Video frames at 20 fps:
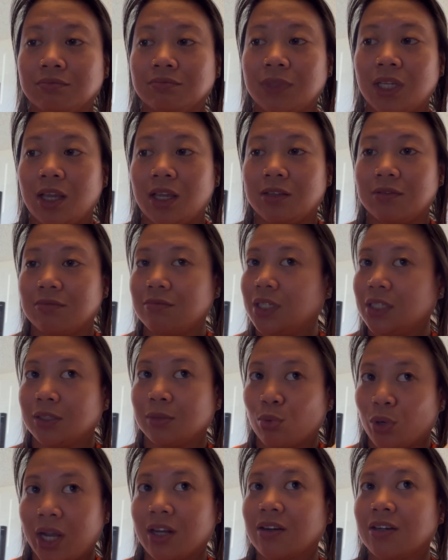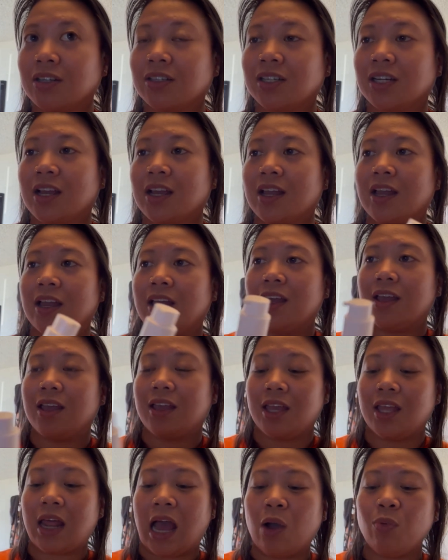It is brighter,
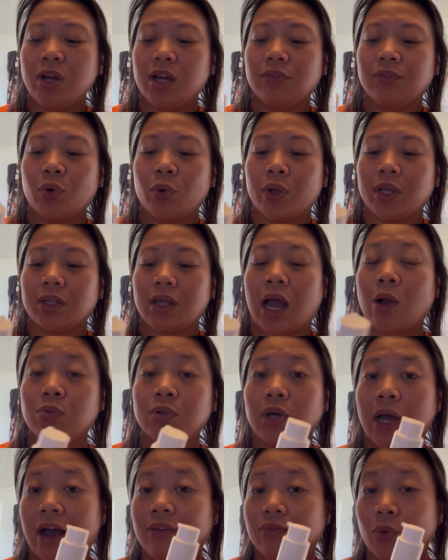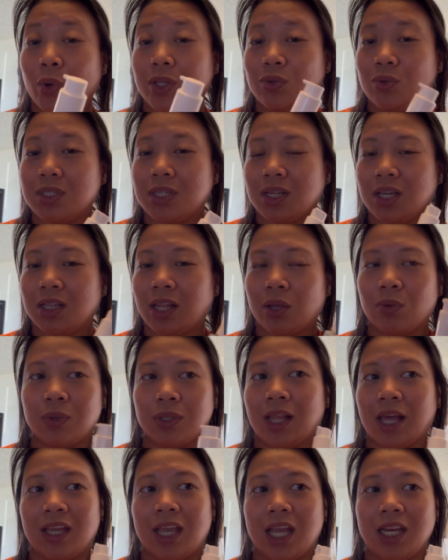and I would avoid using it like with
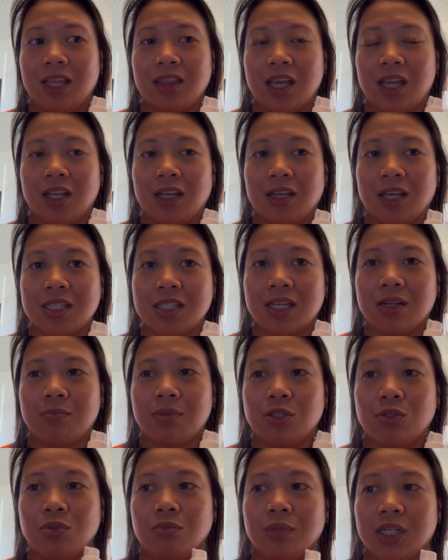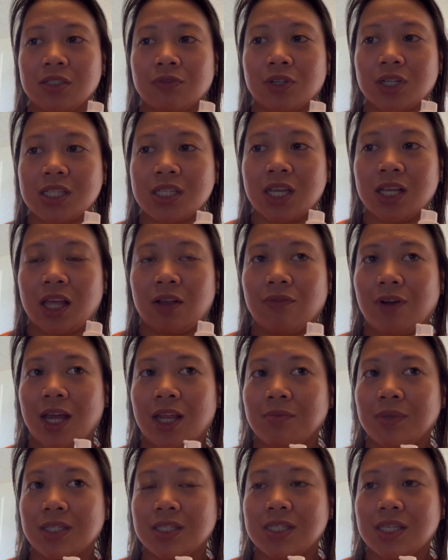like anything that's gonna be too much for the skin, like
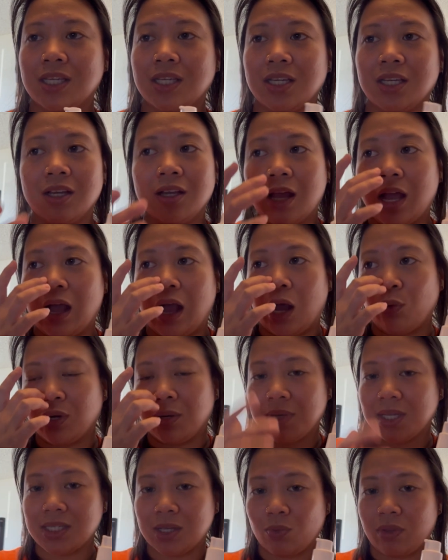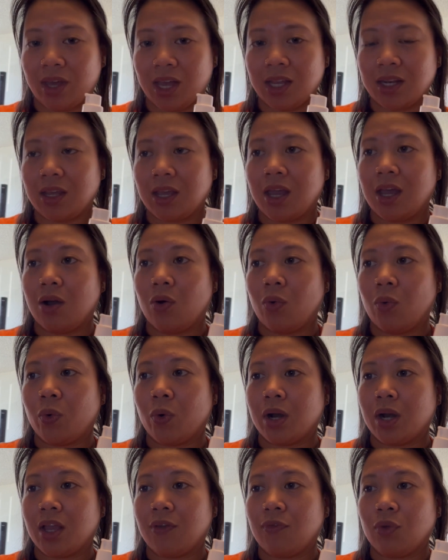vitamin C. I wouldn't mix it with that.
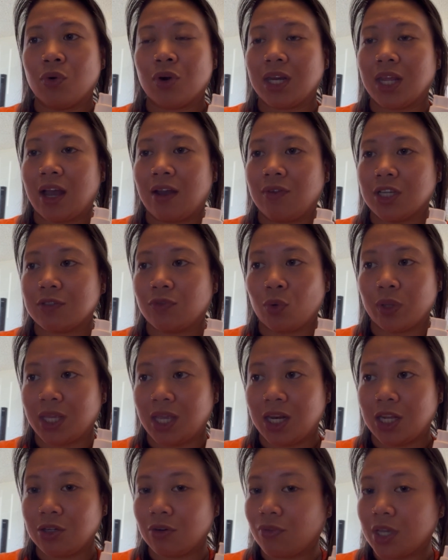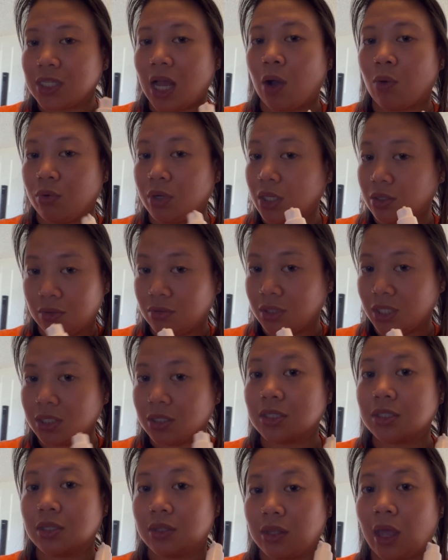Or if you already have exfoliated your face, I wouldn't use this
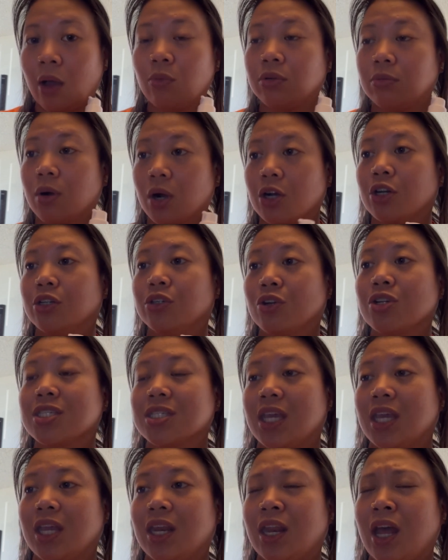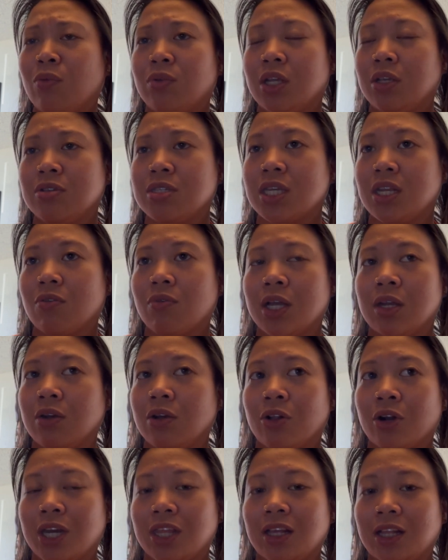because that would burn your skin, and I wouldn't use any retinol
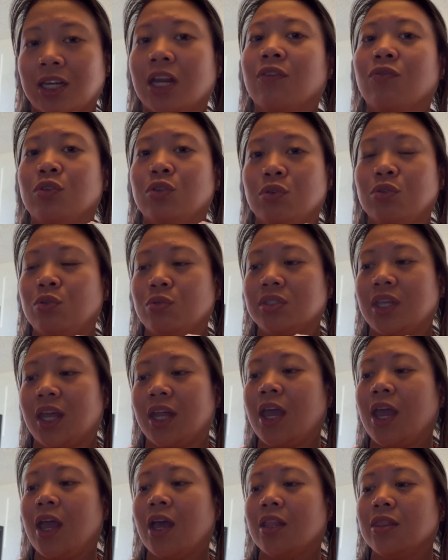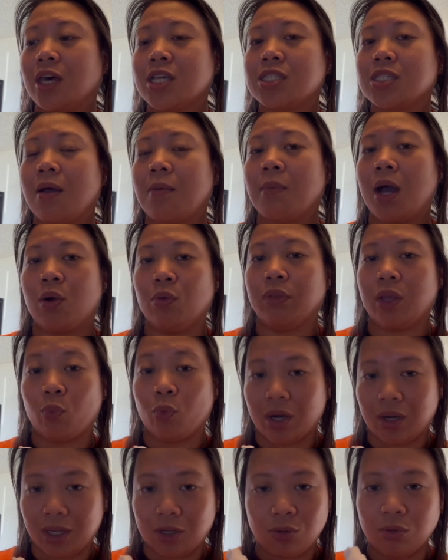or anything like that. If you do use that, that's my only
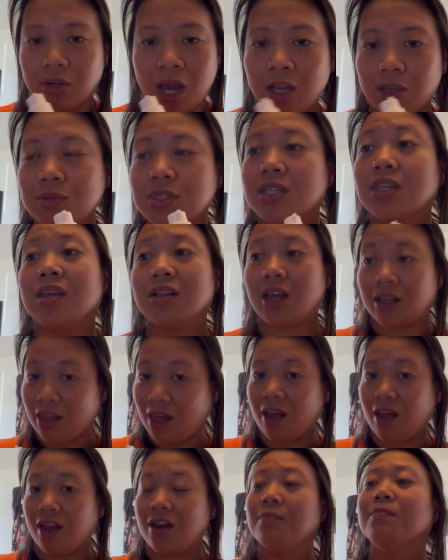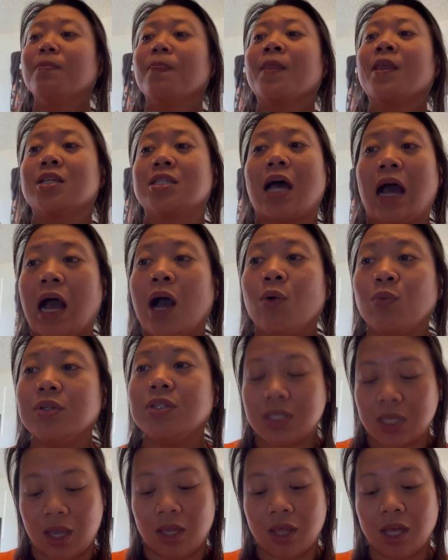warning. Do not use anything like that because I would
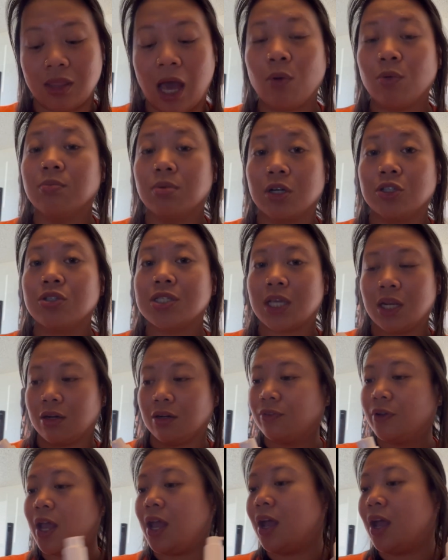say that that would burn your skin off.